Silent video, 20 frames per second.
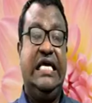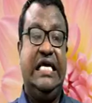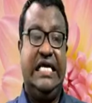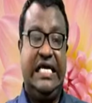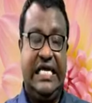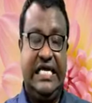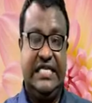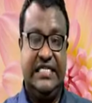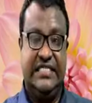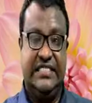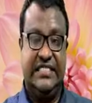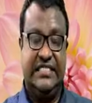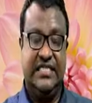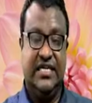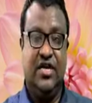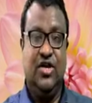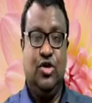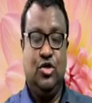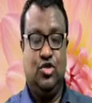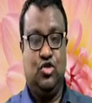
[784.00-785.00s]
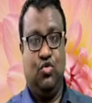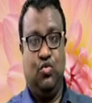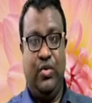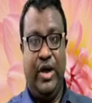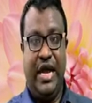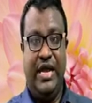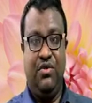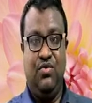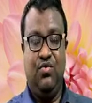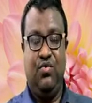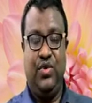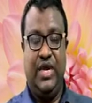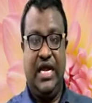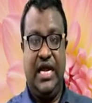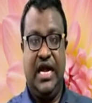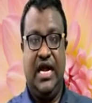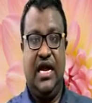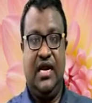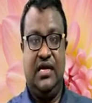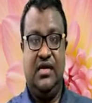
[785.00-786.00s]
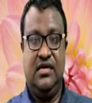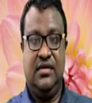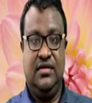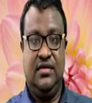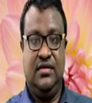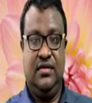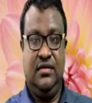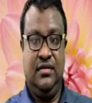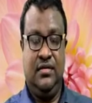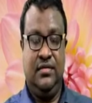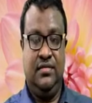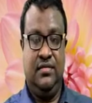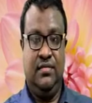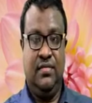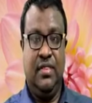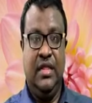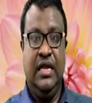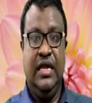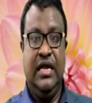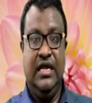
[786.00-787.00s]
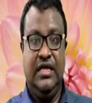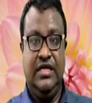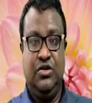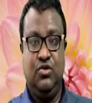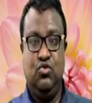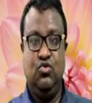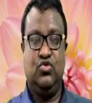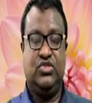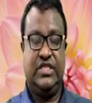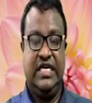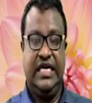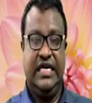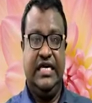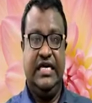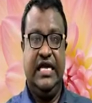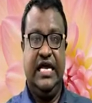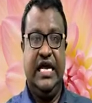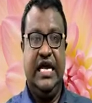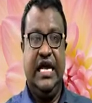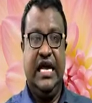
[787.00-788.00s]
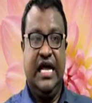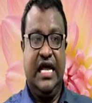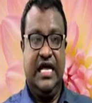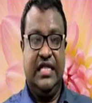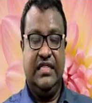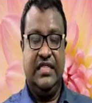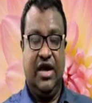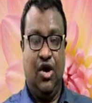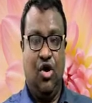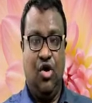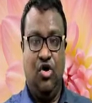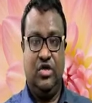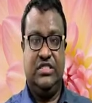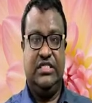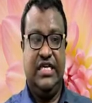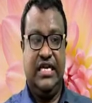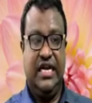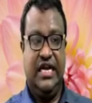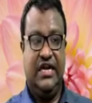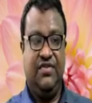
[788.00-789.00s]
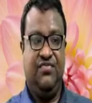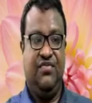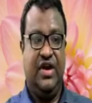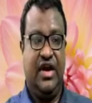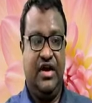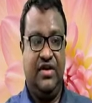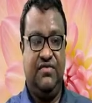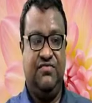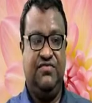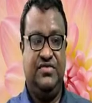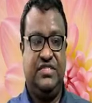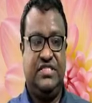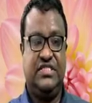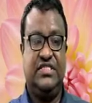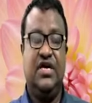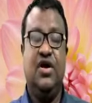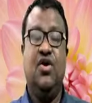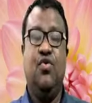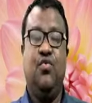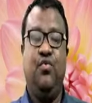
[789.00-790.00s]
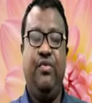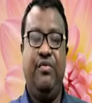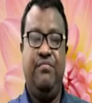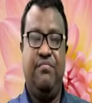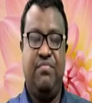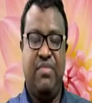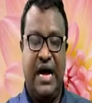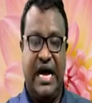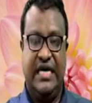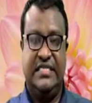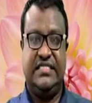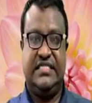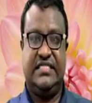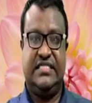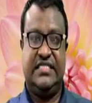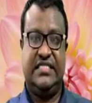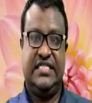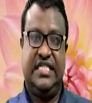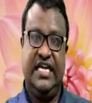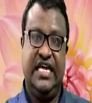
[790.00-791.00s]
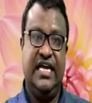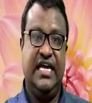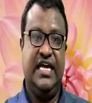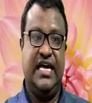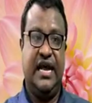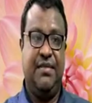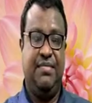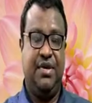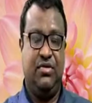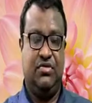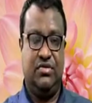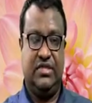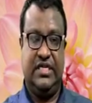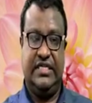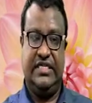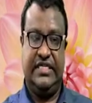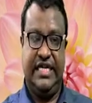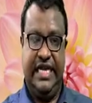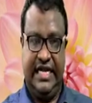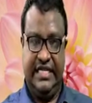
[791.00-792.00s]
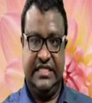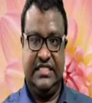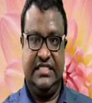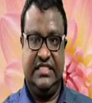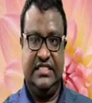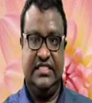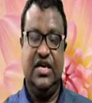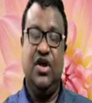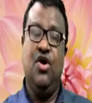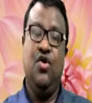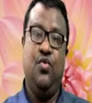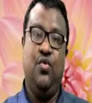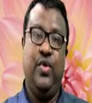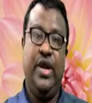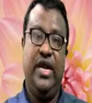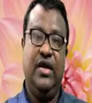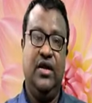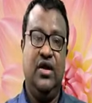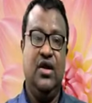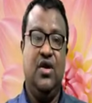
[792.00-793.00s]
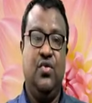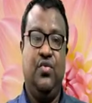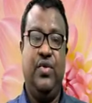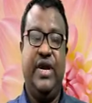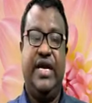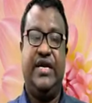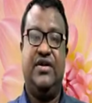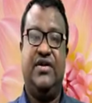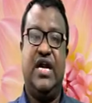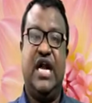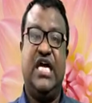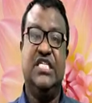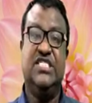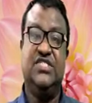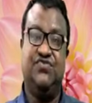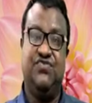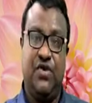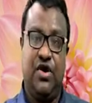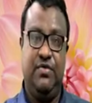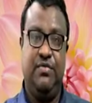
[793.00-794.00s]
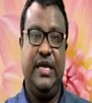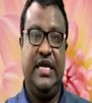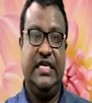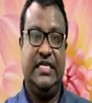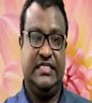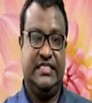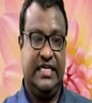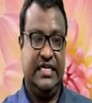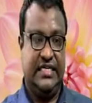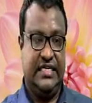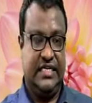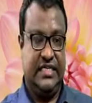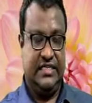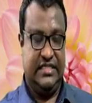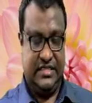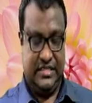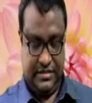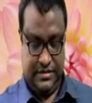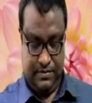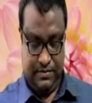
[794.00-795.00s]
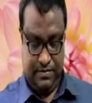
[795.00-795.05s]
is. So when we are using the auxiliary verbs, we must think about the tense when we are transforming a sentence.